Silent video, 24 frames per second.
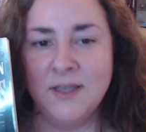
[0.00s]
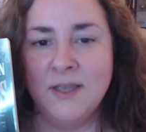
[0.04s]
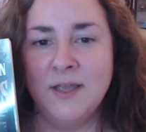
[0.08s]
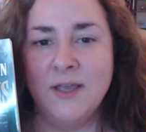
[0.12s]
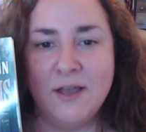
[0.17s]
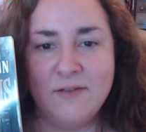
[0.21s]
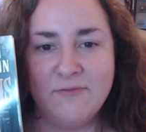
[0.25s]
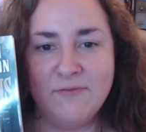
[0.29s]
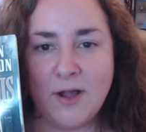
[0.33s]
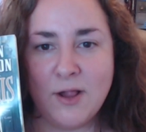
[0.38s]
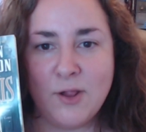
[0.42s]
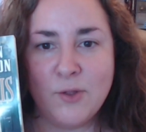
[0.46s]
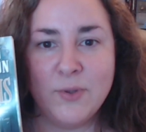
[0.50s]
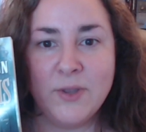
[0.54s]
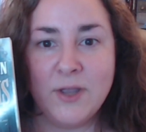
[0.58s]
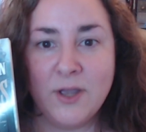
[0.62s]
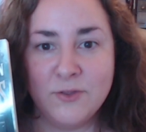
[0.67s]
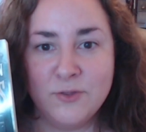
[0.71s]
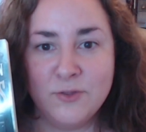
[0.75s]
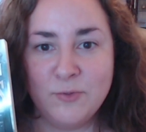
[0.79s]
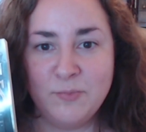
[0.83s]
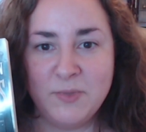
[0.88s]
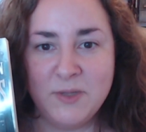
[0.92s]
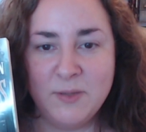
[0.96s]
following
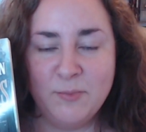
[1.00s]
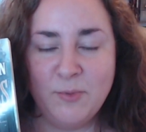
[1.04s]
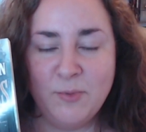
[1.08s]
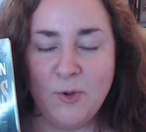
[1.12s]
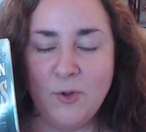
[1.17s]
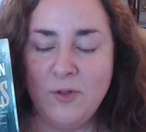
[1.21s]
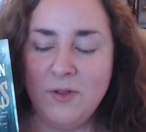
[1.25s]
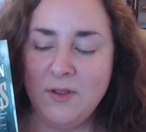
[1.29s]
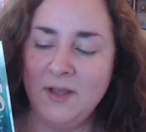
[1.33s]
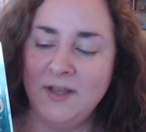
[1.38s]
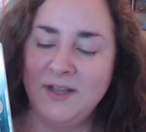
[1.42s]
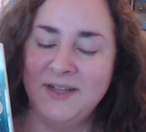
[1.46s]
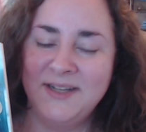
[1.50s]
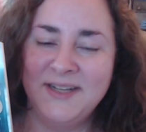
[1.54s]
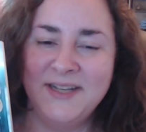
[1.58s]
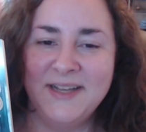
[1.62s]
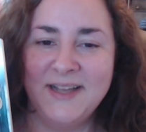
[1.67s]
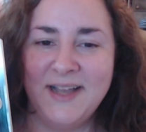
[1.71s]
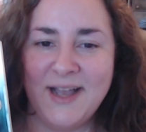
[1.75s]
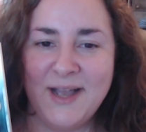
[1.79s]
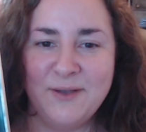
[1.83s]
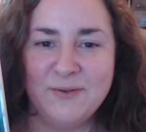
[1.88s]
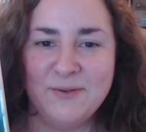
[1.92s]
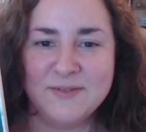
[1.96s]
other people,
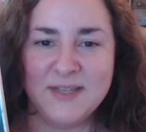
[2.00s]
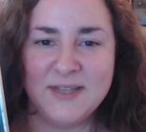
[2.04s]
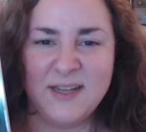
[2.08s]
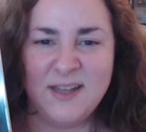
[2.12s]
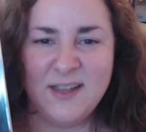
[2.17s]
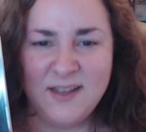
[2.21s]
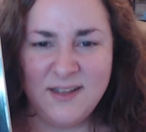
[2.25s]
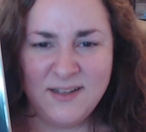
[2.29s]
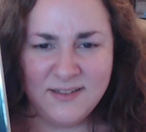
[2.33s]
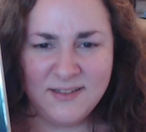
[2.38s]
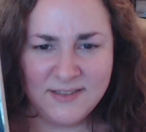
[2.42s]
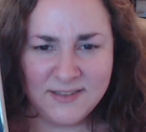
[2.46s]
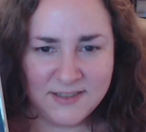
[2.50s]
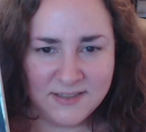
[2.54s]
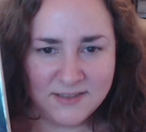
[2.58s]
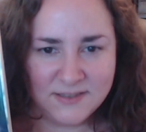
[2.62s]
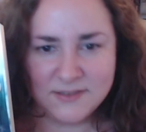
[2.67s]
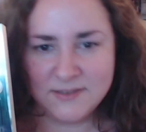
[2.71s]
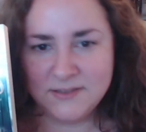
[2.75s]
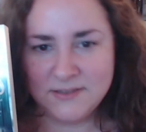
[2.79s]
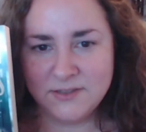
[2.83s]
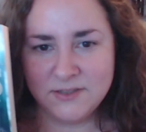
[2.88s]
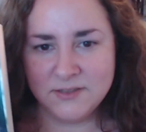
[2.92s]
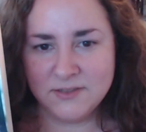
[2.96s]
I was like, let's
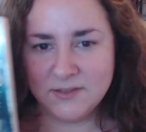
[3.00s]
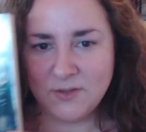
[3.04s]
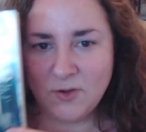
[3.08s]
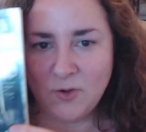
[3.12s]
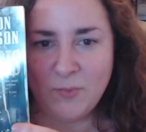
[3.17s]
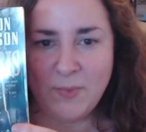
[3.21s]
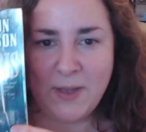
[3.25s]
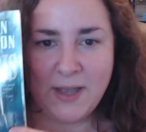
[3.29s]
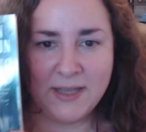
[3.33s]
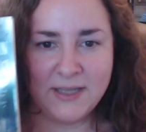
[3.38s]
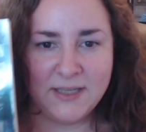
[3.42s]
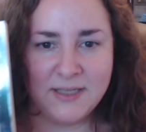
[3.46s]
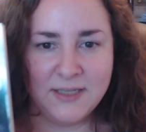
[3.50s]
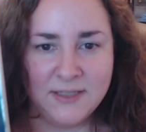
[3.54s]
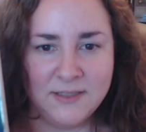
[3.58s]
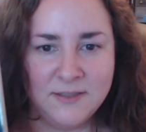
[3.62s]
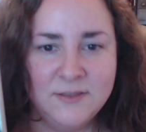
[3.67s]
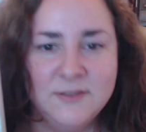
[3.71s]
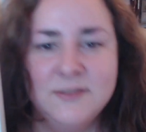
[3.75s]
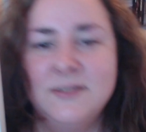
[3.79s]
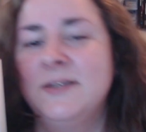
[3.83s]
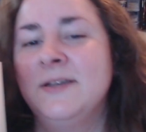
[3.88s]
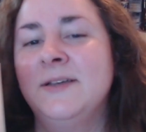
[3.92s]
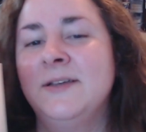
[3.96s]
just go back and
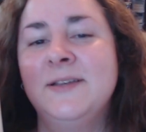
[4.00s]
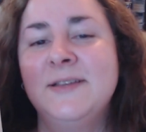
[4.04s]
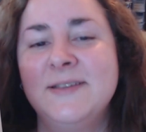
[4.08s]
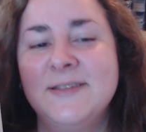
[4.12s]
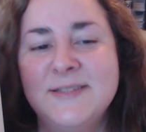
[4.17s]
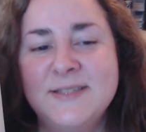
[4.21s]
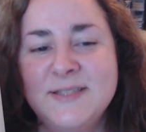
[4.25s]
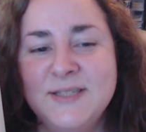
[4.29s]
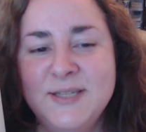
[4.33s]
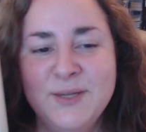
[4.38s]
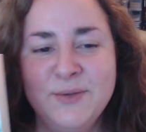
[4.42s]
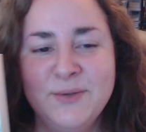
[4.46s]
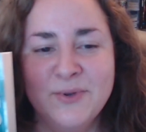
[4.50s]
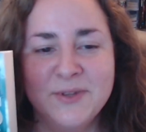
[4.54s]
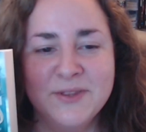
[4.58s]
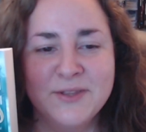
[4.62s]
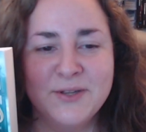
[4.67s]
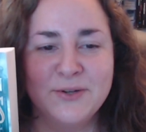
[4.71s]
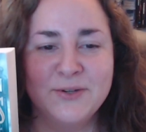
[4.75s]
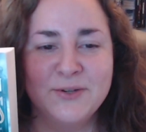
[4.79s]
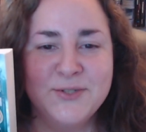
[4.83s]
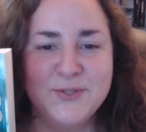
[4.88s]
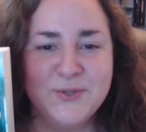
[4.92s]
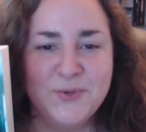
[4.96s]
see what
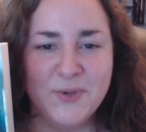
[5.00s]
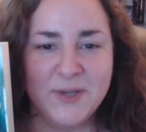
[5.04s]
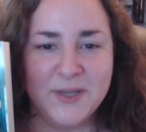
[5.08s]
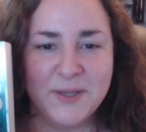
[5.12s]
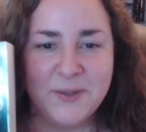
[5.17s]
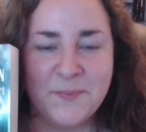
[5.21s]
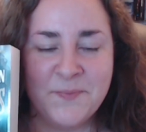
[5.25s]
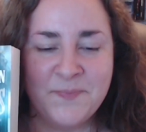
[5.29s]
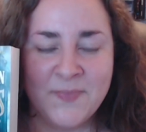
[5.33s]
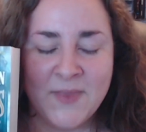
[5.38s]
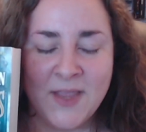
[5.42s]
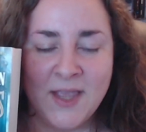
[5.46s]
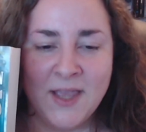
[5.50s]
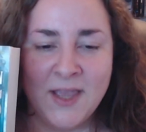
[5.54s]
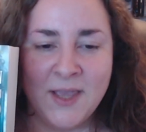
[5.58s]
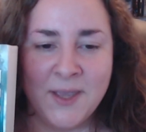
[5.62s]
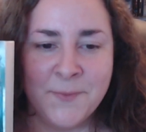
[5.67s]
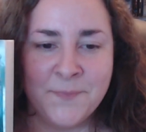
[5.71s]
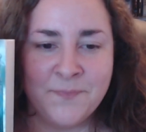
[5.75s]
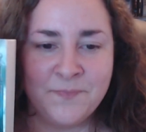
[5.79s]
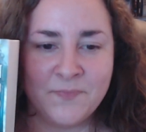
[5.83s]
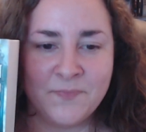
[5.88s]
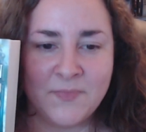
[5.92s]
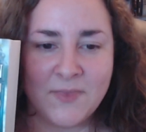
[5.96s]
they're doing.
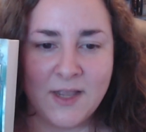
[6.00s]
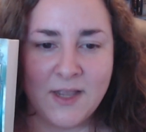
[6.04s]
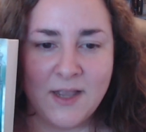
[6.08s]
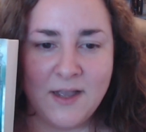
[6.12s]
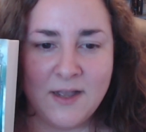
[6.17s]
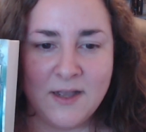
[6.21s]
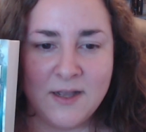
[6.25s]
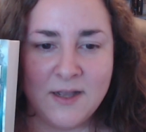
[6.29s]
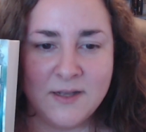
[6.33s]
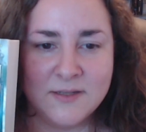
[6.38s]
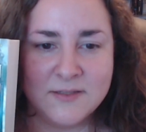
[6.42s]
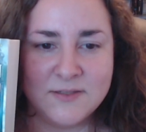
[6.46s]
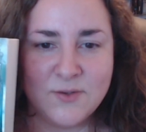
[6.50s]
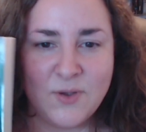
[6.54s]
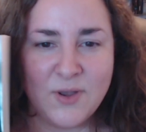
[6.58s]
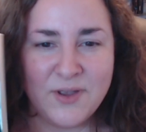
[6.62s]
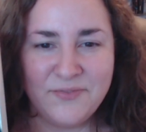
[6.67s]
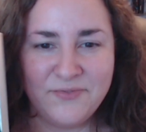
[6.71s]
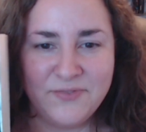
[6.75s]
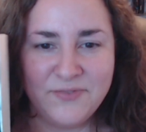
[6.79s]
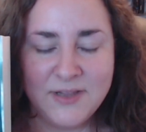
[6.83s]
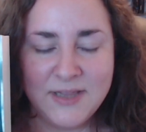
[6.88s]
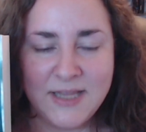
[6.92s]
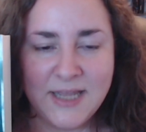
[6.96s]
So I
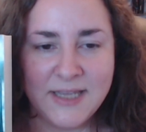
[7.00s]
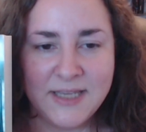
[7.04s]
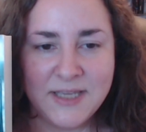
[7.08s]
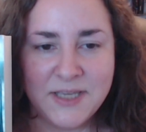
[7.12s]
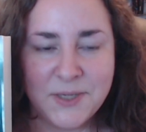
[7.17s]
feel like